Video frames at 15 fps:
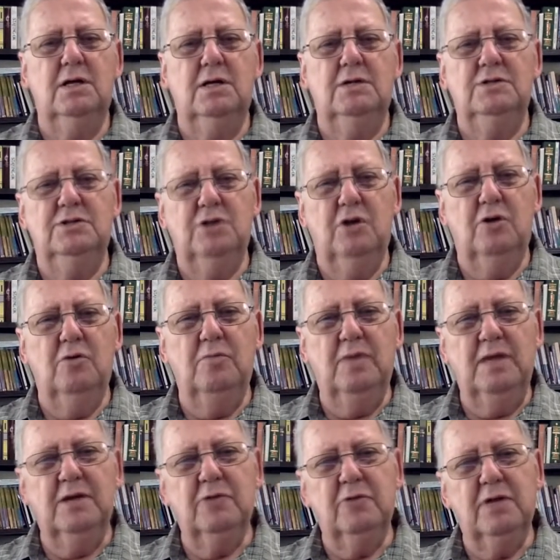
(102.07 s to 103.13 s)
Job
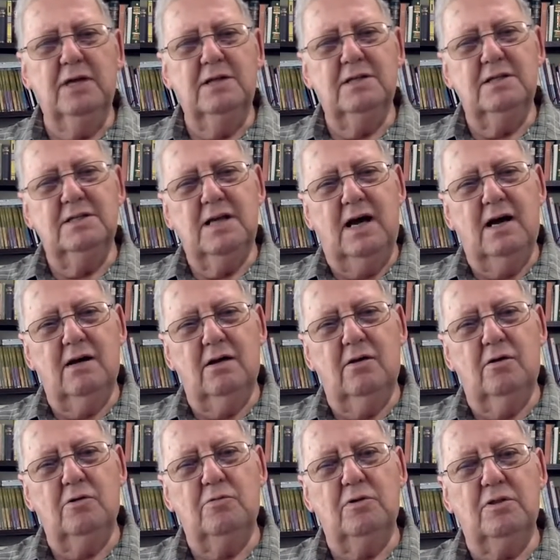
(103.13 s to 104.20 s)
entering into
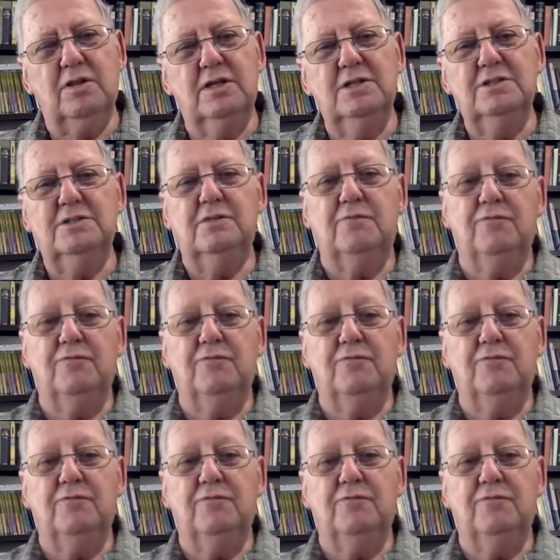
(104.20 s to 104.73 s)
dialogue with these